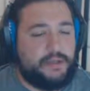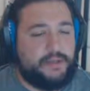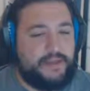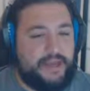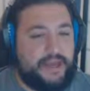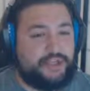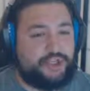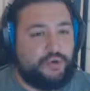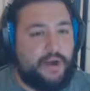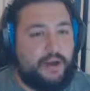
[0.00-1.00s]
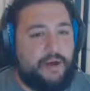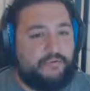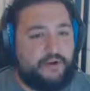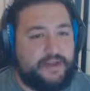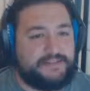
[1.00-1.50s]
The issue,
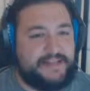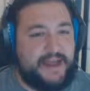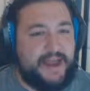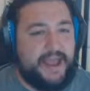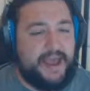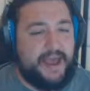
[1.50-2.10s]
however, is that I